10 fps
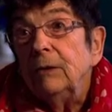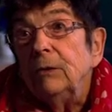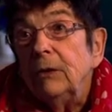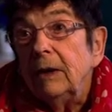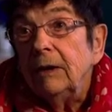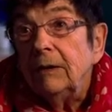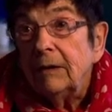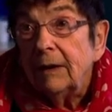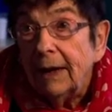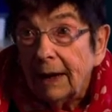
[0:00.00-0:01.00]
using
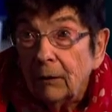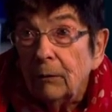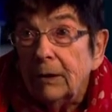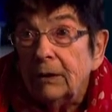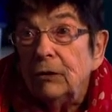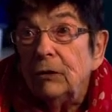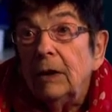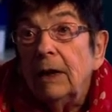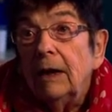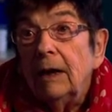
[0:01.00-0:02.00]
the language,
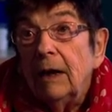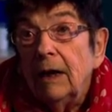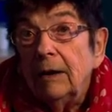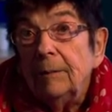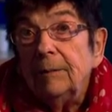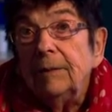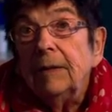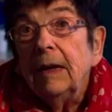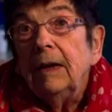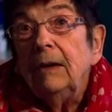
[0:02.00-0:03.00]

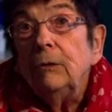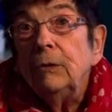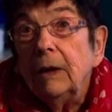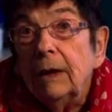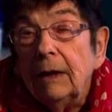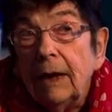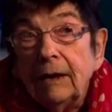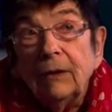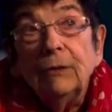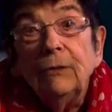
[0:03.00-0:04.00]
using
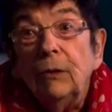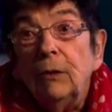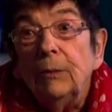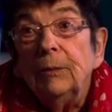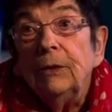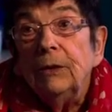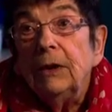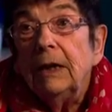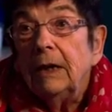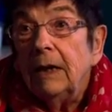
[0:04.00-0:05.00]
letter forms,
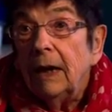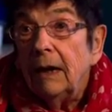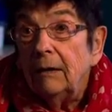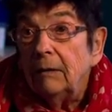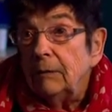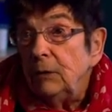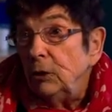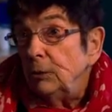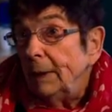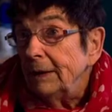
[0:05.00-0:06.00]

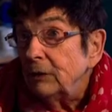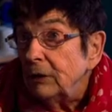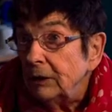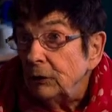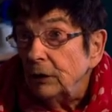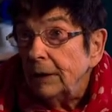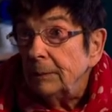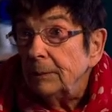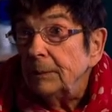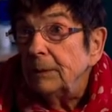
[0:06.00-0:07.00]
geometric
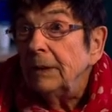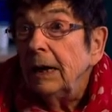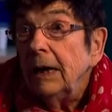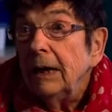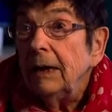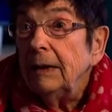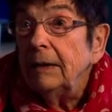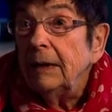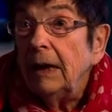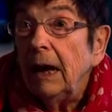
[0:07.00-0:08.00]
shapes.
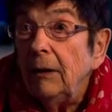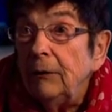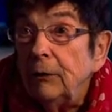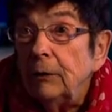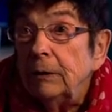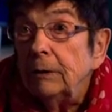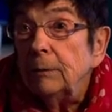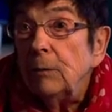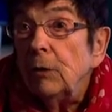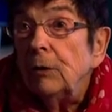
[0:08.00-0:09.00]
It gave you
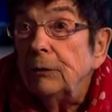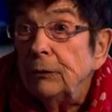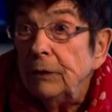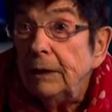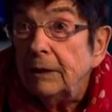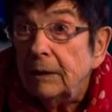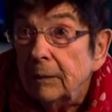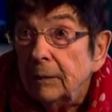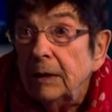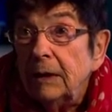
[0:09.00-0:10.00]
more
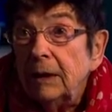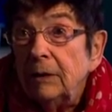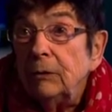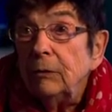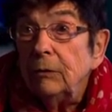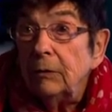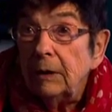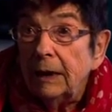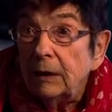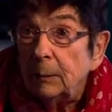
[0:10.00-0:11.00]
freedom to
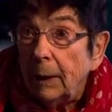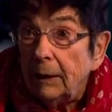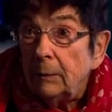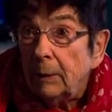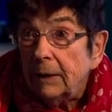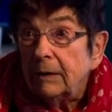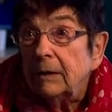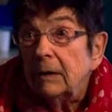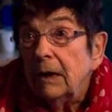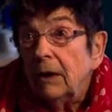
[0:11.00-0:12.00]

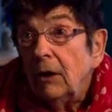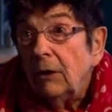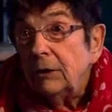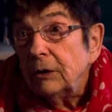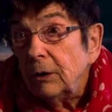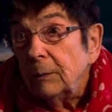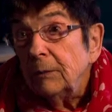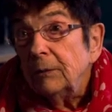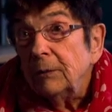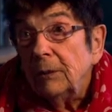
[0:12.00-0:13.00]
experiment on top
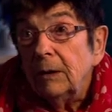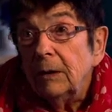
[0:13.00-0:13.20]
of